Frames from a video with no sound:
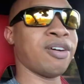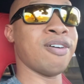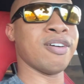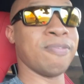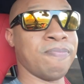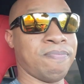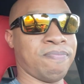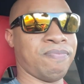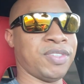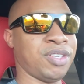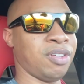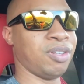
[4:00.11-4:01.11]
the car.
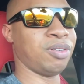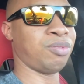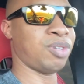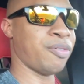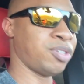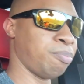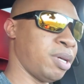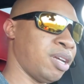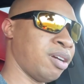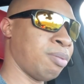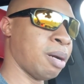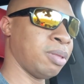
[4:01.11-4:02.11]
So the driver should be
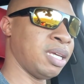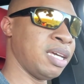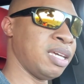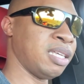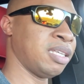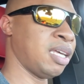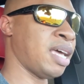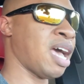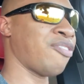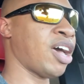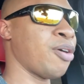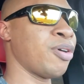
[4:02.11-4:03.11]
there probably in a
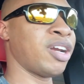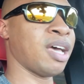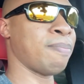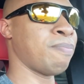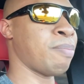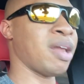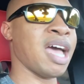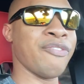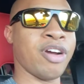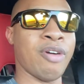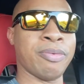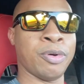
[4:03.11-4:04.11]
half hour, and I'm about a half
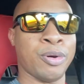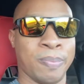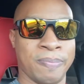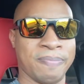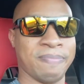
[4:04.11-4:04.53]
hour away from home.